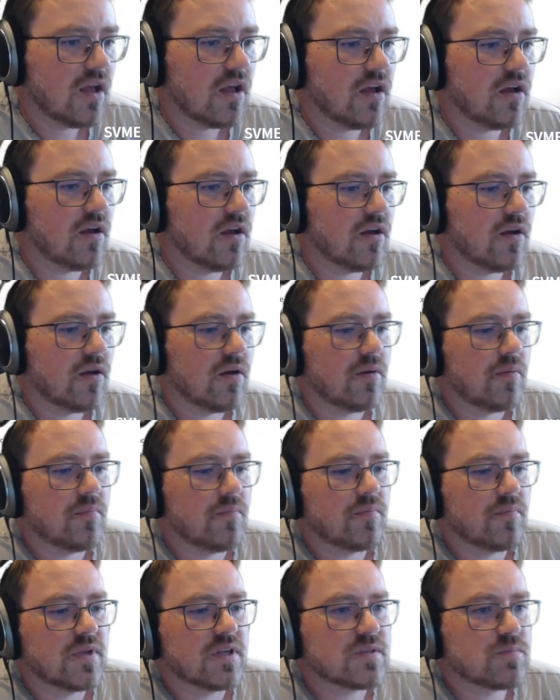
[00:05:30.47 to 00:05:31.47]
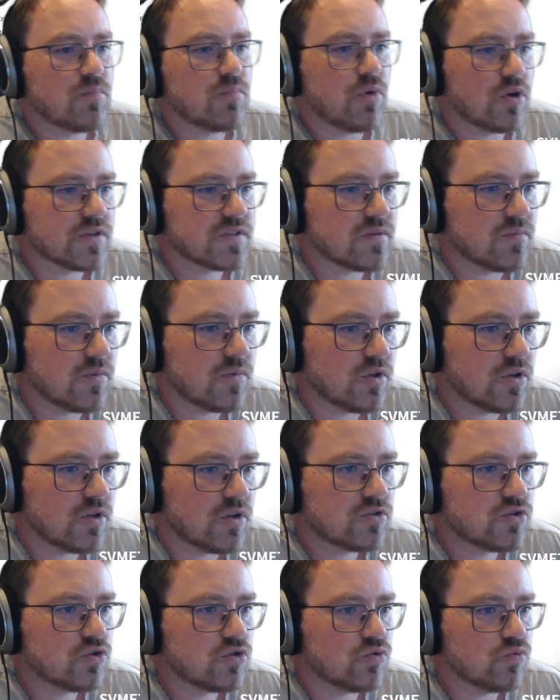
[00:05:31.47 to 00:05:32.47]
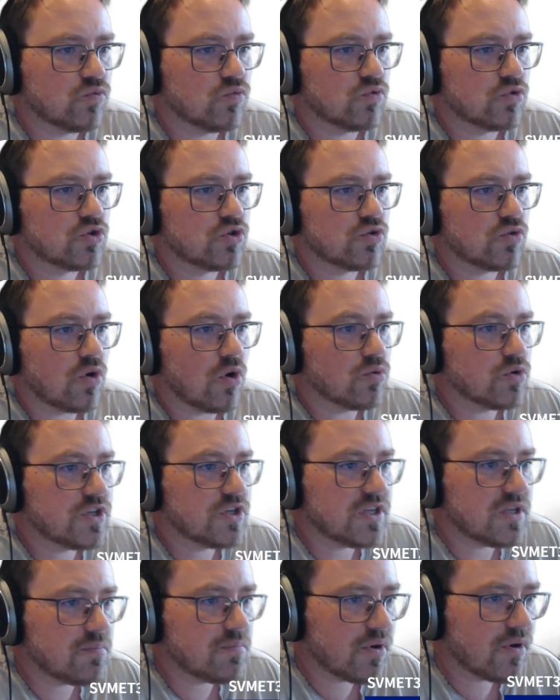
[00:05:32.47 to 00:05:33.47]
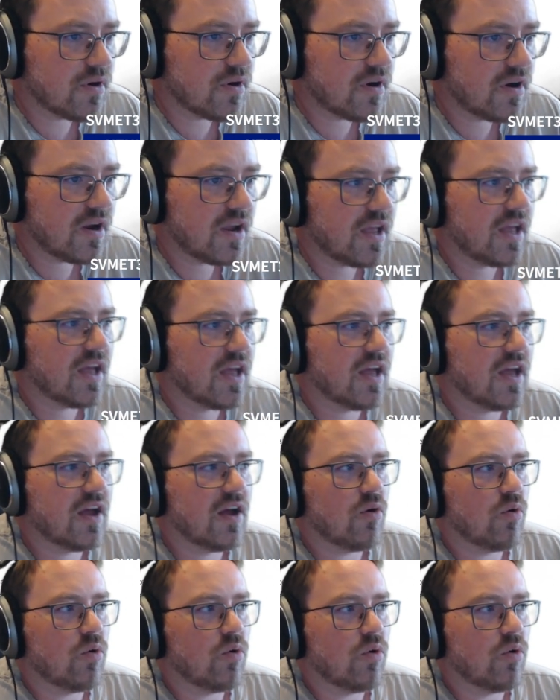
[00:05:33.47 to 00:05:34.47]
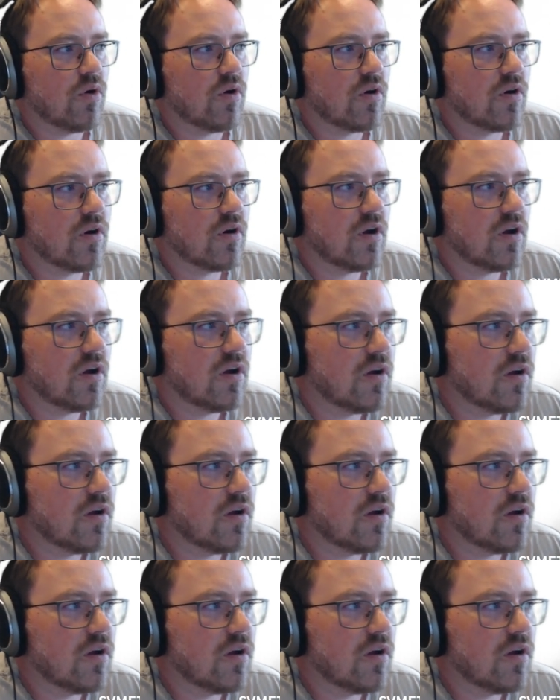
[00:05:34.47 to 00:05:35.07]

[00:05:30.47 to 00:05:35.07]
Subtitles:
is possible to go deeper or